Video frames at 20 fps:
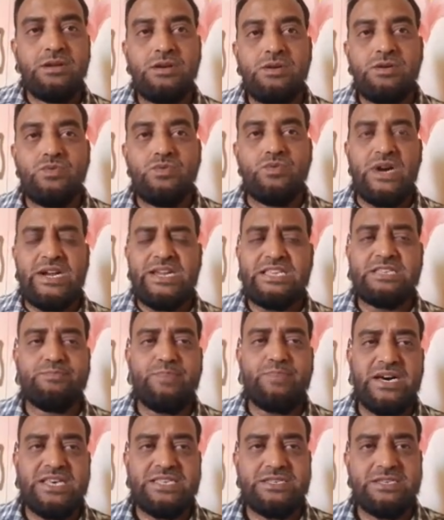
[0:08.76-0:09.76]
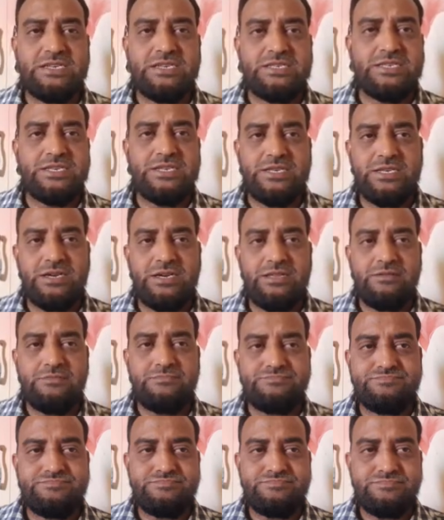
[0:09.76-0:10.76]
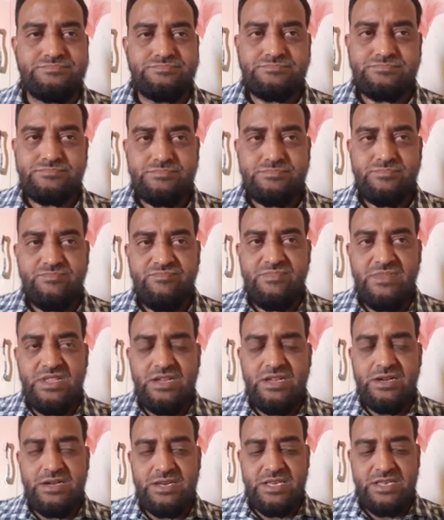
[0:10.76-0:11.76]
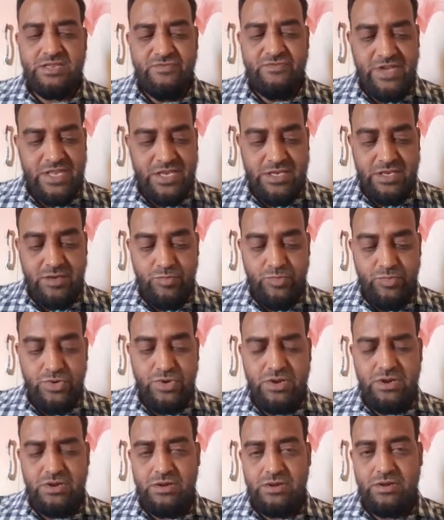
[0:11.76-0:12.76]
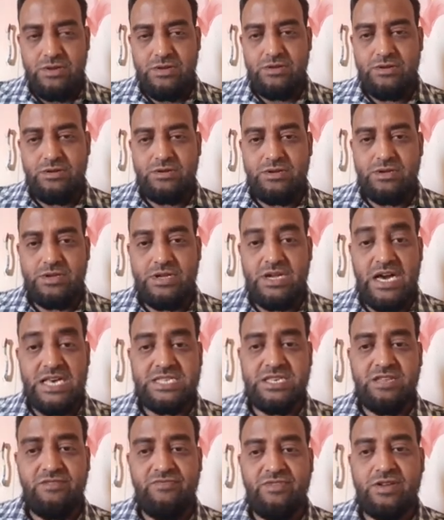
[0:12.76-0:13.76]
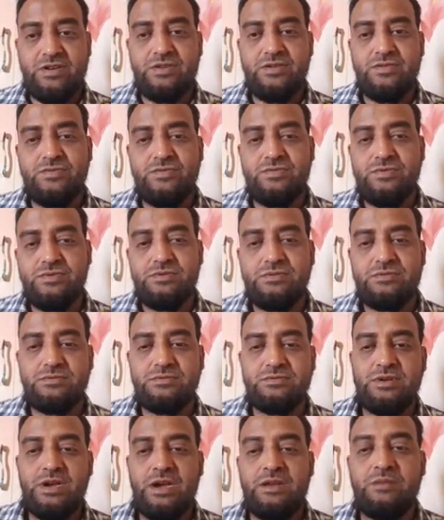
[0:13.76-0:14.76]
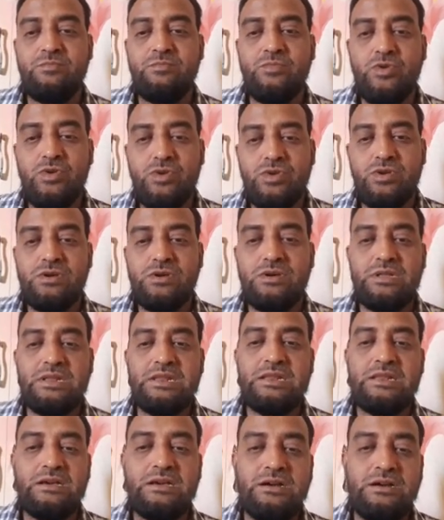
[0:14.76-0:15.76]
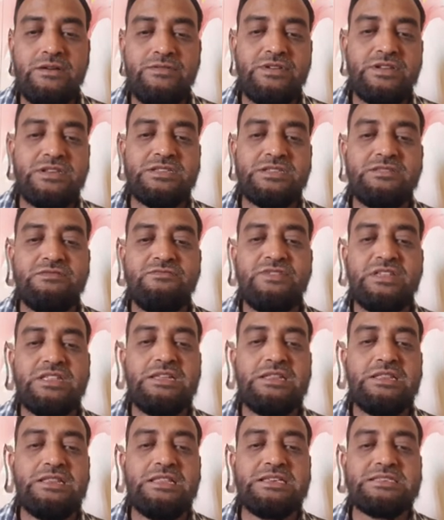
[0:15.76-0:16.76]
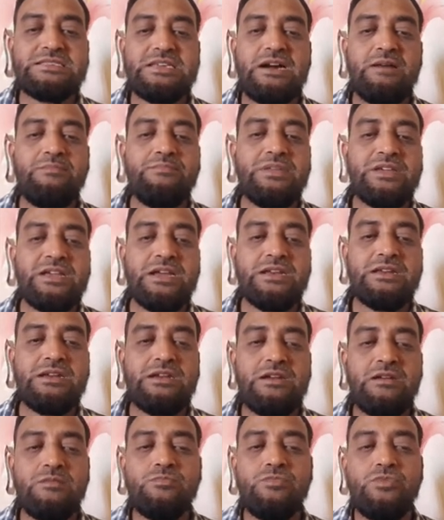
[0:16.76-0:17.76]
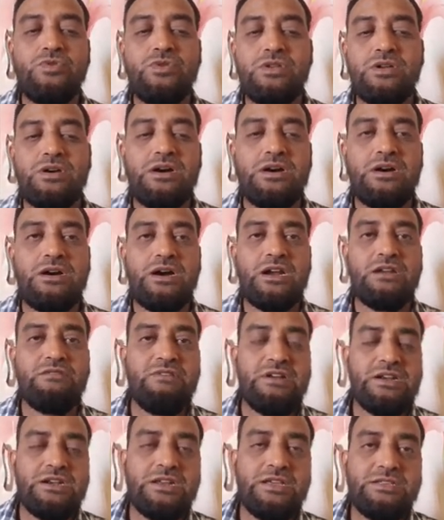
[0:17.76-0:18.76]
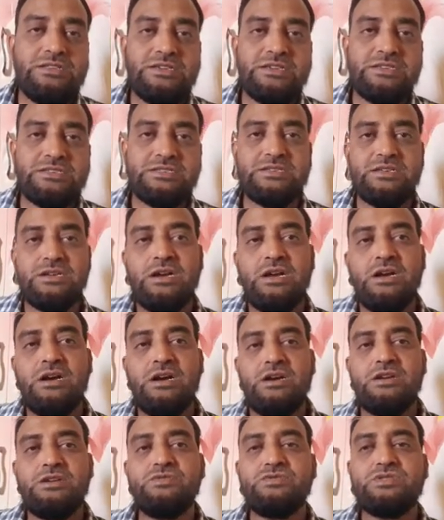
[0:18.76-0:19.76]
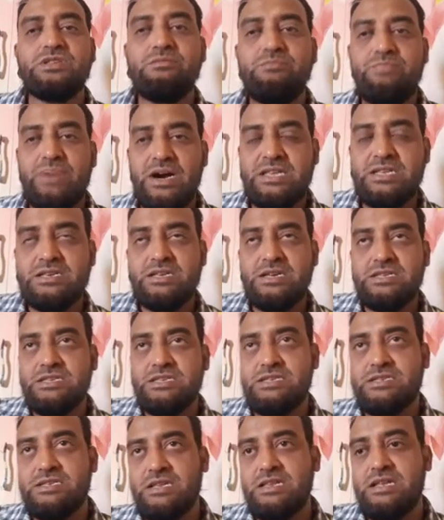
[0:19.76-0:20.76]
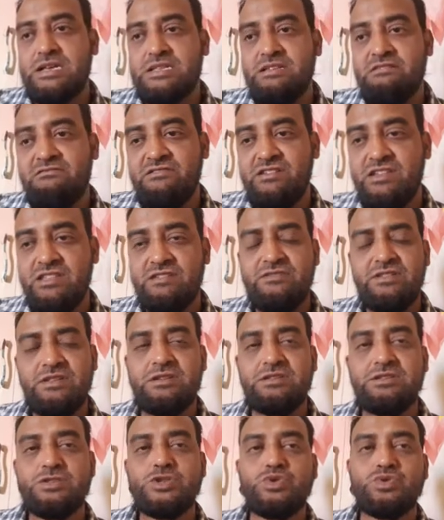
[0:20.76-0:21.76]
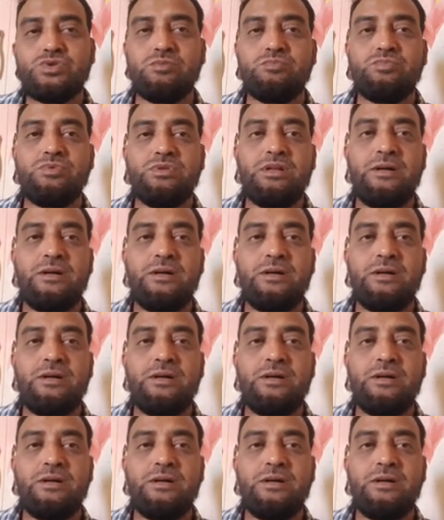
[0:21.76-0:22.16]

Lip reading: What is pass transistor? It is very simple, cost effective, and more. It's very less complicated and more advantageous using pass transistor logic wherever it is suitable.